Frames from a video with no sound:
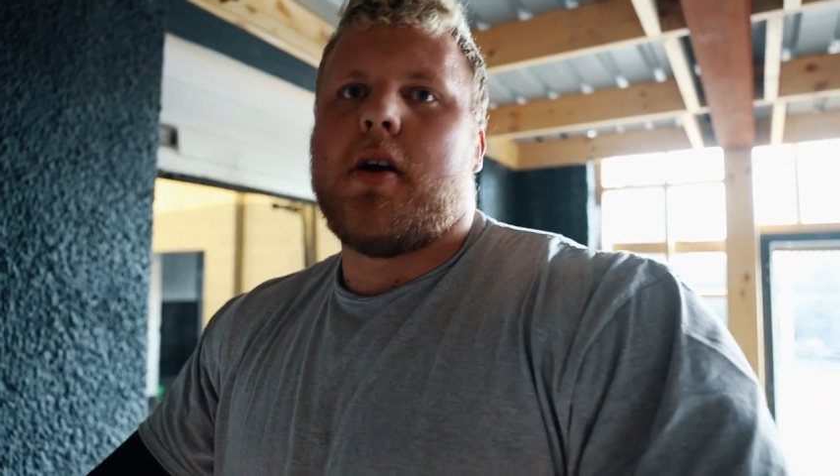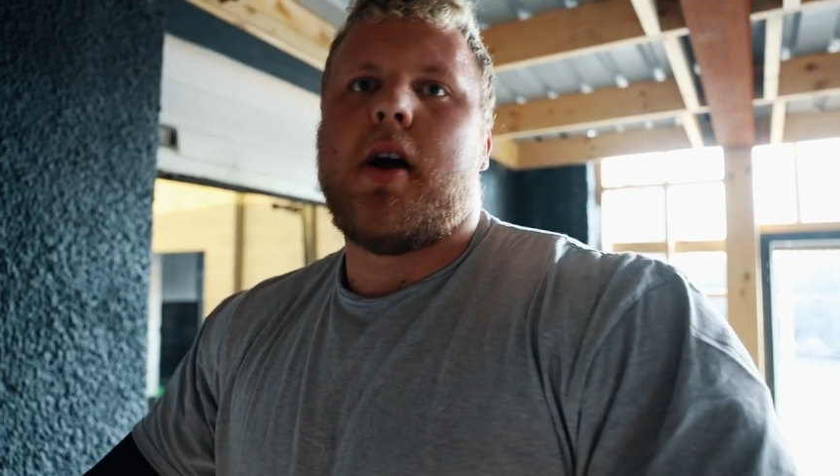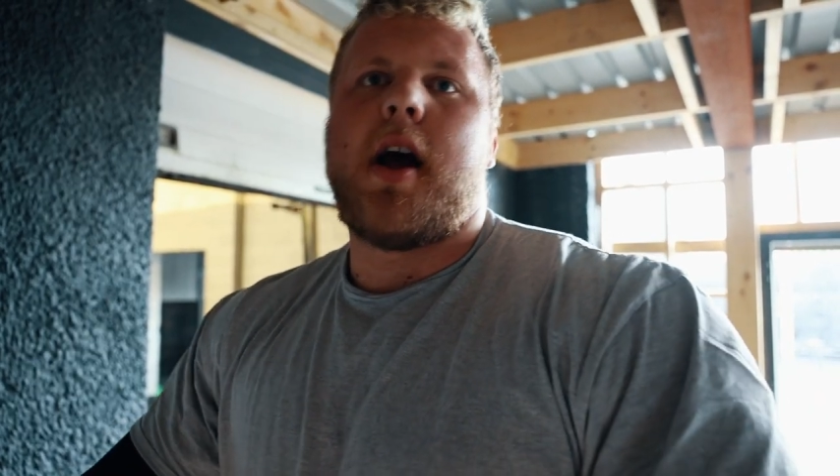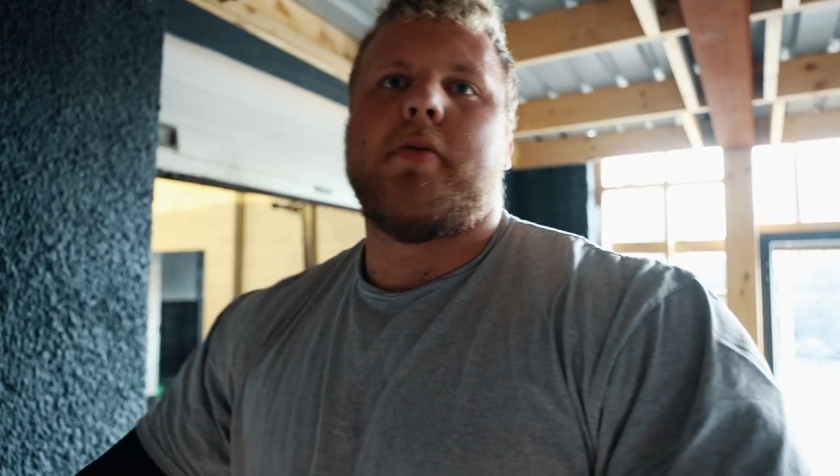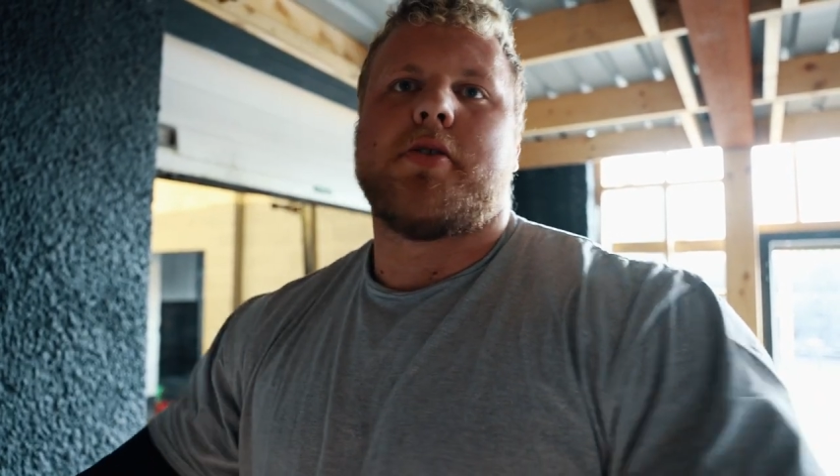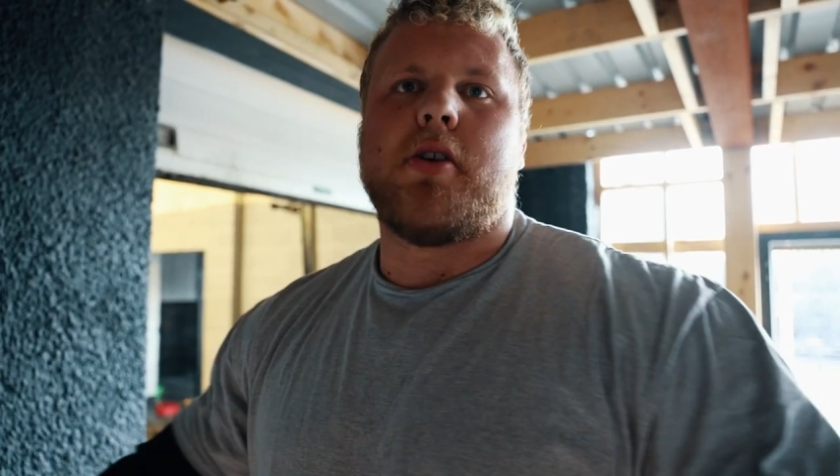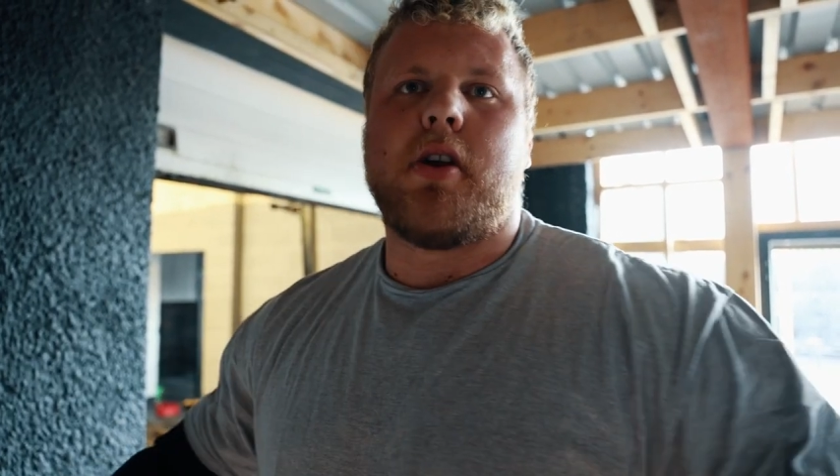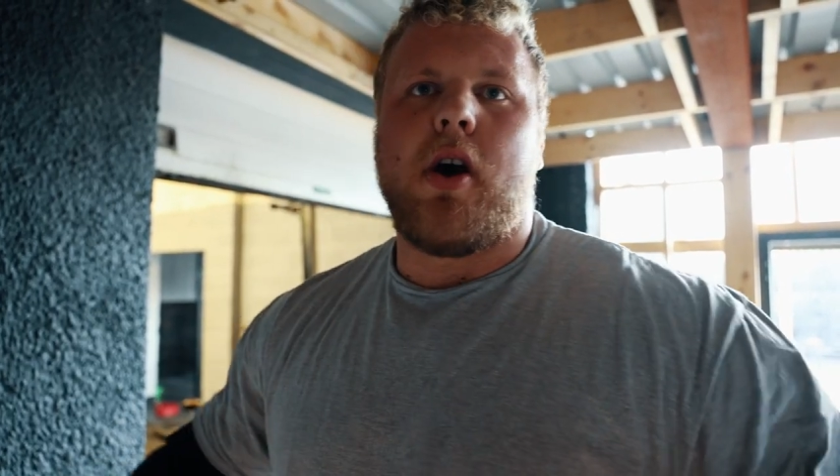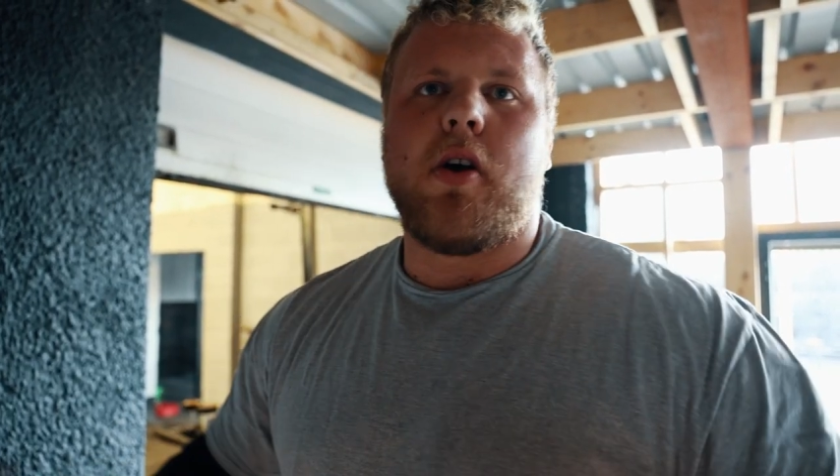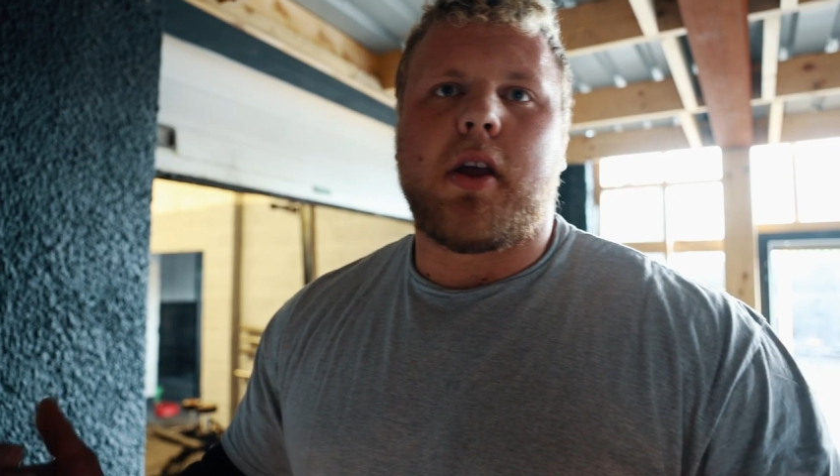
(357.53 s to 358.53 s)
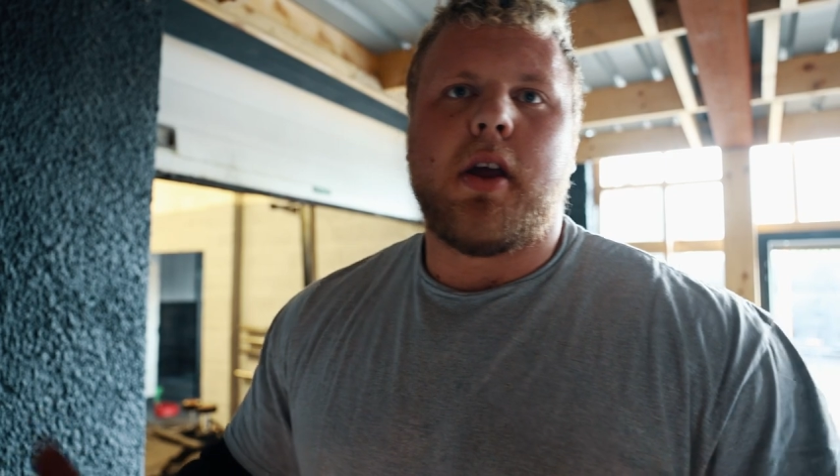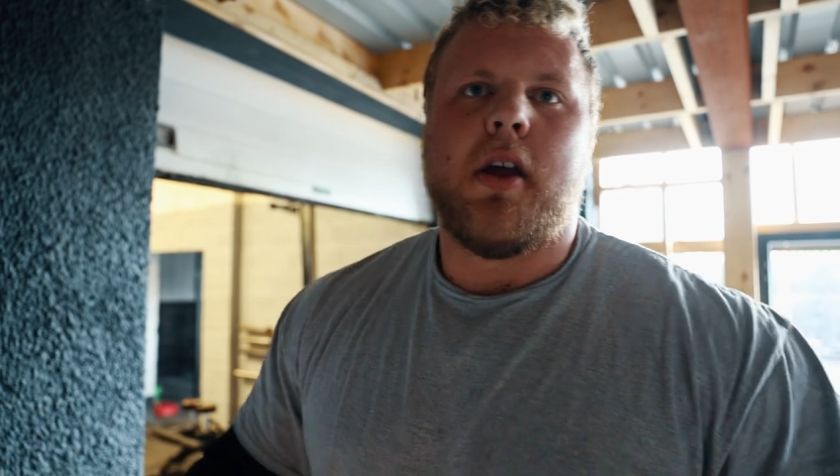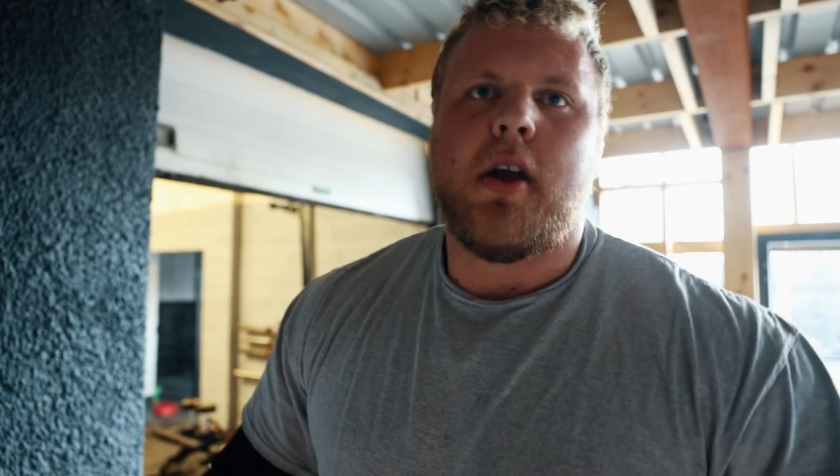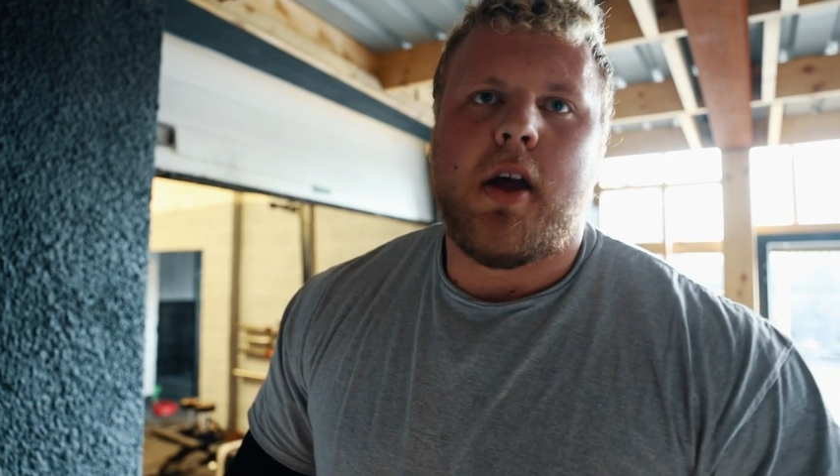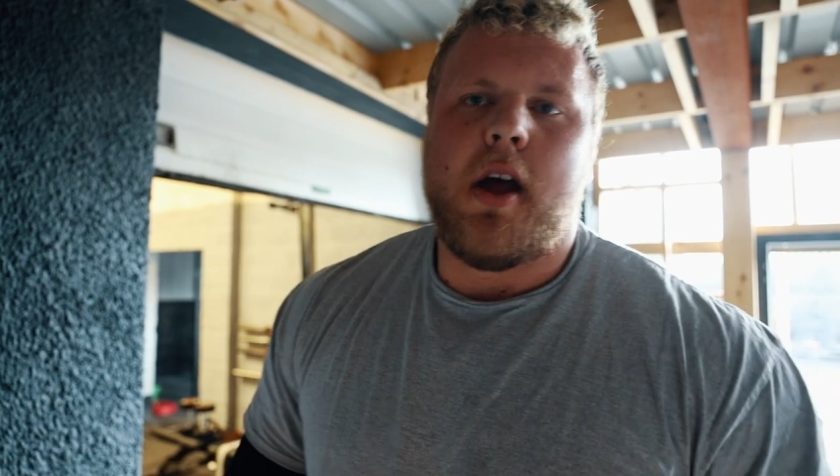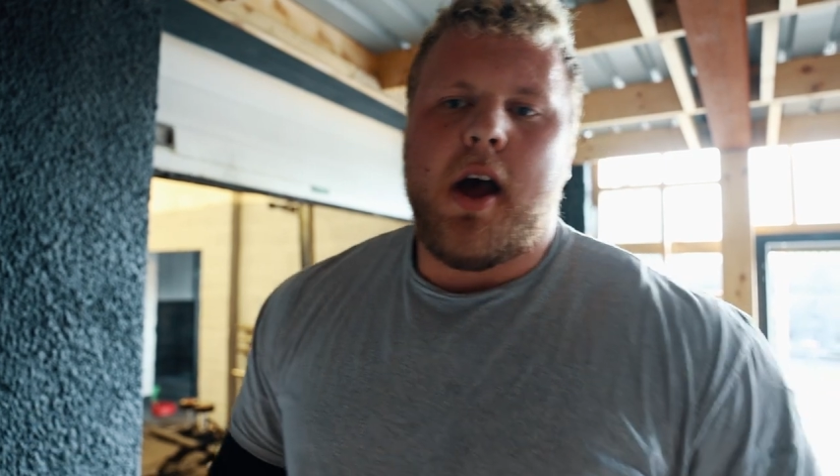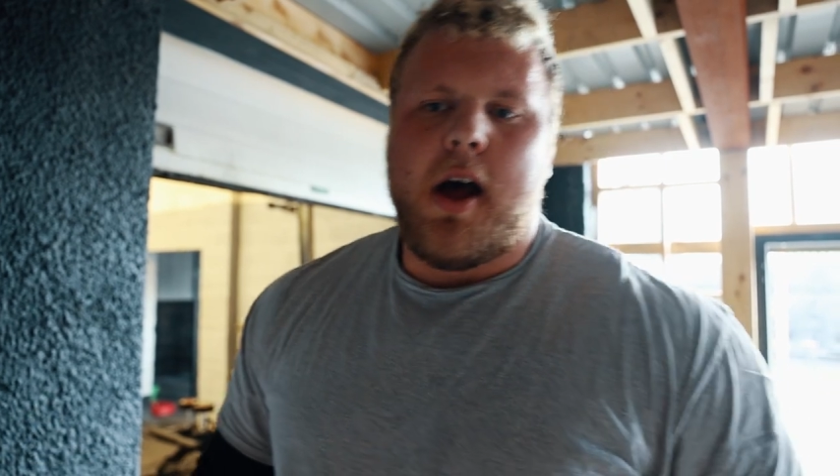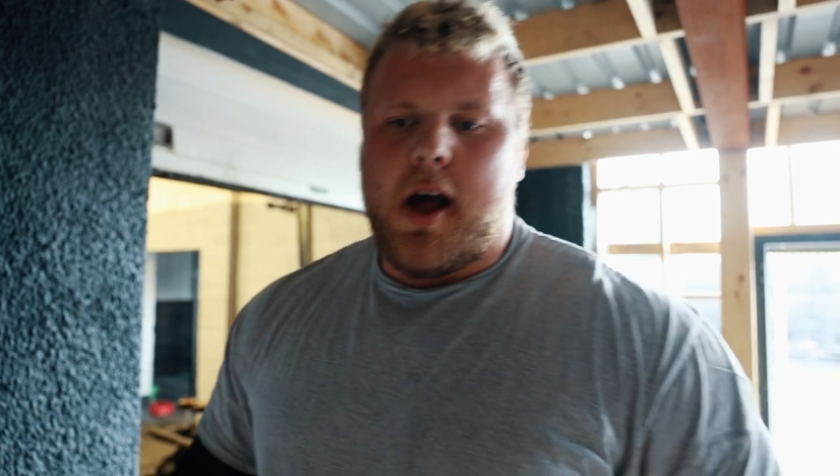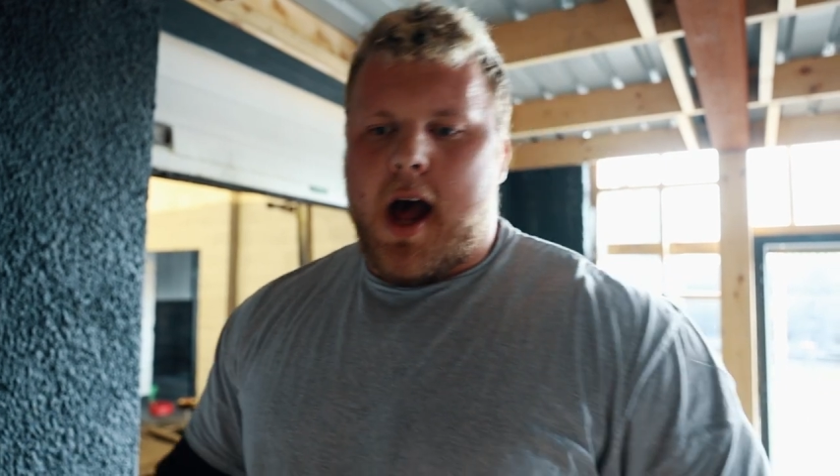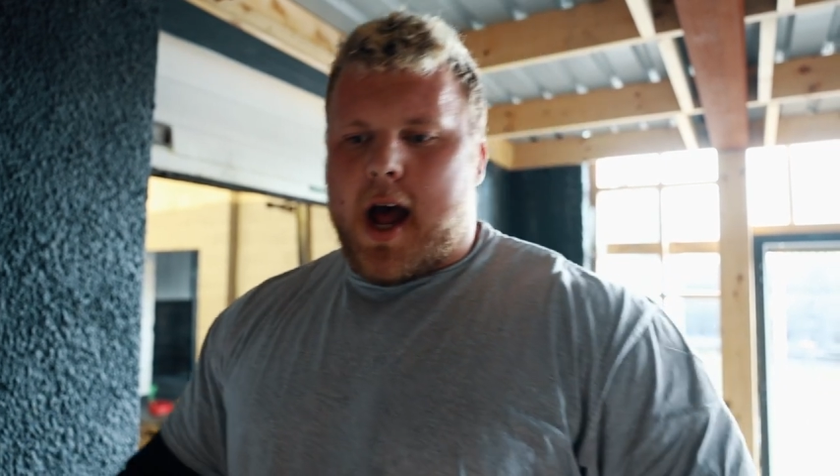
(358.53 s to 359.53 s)
I was doing log,
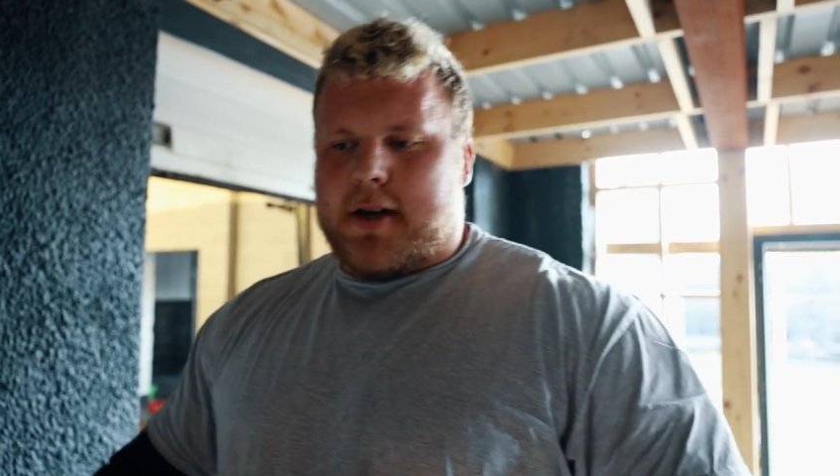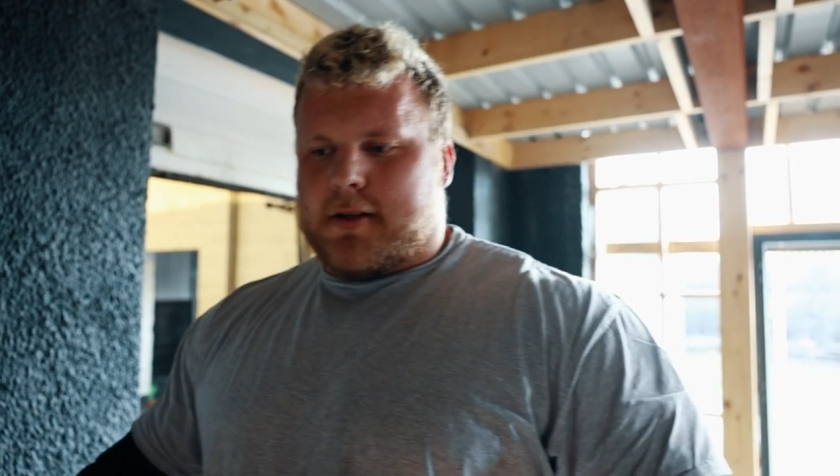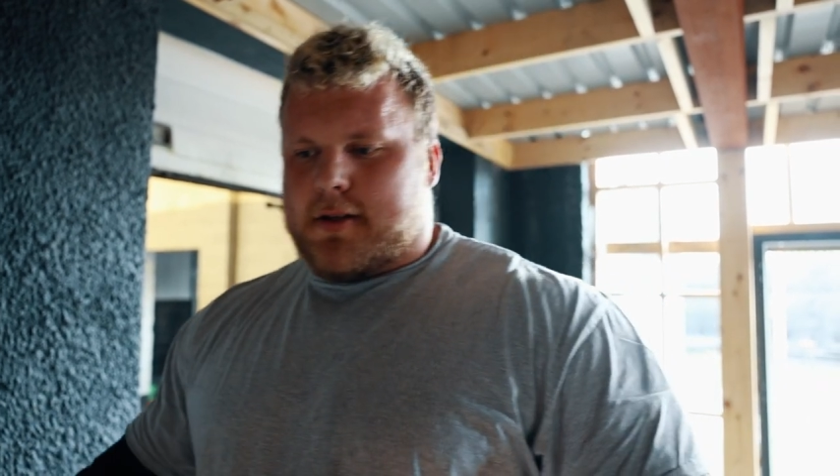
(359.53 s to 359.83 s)
and